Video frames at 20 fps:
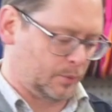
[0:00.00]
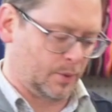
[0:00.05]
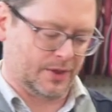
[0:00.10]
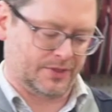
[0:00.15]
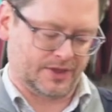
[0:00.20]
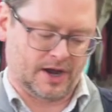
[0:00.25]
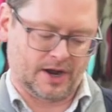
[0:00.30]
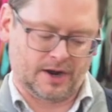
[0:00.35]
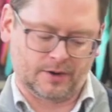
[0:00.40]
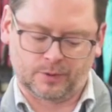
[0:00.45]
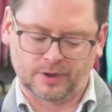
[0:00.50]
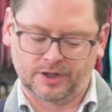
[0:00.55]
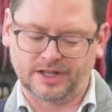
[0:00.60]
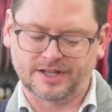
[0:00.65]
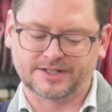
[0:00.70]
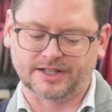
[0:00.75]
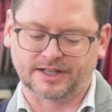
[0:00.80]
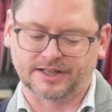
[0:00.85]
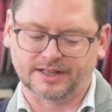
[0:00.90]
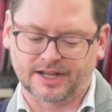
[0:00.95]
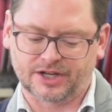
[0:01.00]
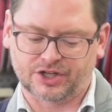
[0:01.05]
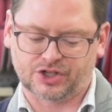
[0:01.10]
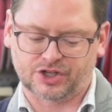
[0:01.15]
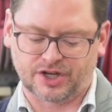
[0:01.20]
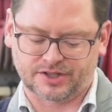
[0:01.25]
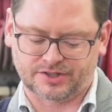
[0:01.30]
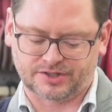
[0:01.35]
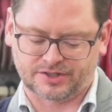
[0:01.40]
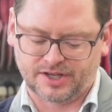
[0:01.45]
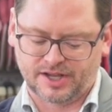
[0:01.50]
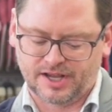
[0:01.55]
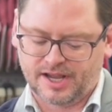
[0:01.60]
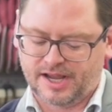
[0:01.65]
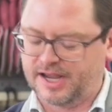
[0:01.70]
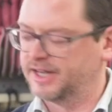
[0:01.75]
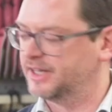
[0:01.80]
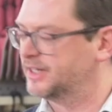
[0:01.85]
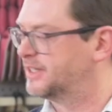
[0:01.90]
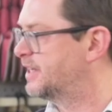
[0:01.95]
with really delicious
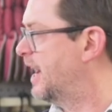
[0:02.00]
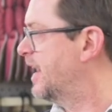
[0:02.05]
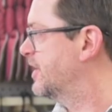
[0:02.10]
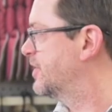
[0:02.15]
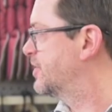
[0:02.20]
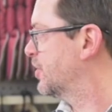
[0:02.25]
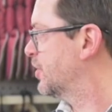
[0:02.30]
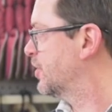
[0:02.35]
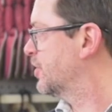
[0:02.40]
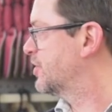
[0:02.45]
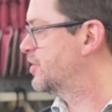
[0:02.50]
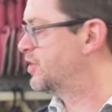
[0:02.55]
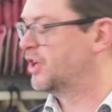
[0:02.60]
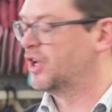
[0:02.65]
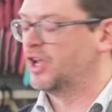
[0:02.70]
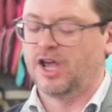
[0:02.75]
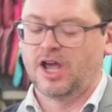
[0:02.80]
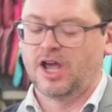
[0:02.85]
enticers